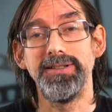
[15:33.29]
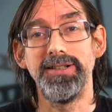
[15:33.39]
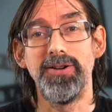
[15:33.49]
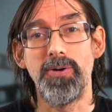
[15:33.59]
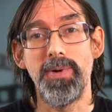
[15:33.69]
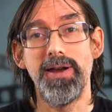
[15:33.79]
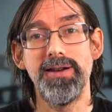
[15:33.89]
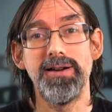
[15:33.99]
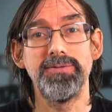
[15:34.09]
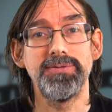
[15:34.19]
You know what I mean?
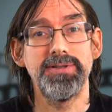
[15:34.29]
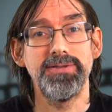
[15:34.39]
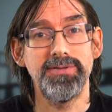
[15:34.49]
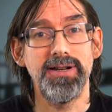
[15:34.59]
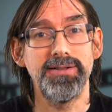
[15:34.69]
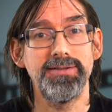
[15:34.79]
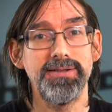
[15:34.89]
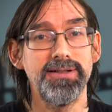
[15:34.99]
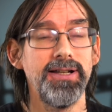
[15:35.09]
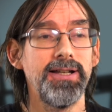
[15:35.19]
I
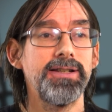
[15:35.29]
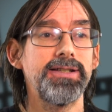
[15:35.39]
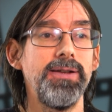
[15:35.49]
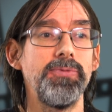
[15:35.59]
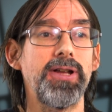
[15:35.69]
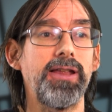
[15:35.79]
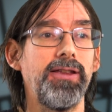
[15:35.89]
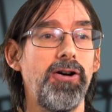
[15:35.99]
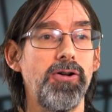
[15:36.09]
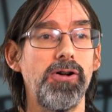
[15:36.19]
seems like the
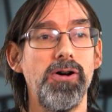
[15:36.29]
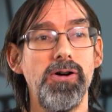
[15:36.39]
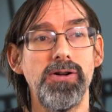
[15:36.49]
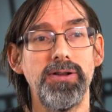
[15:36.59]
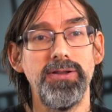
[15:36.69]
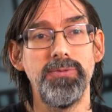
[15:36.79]
Hong Kong and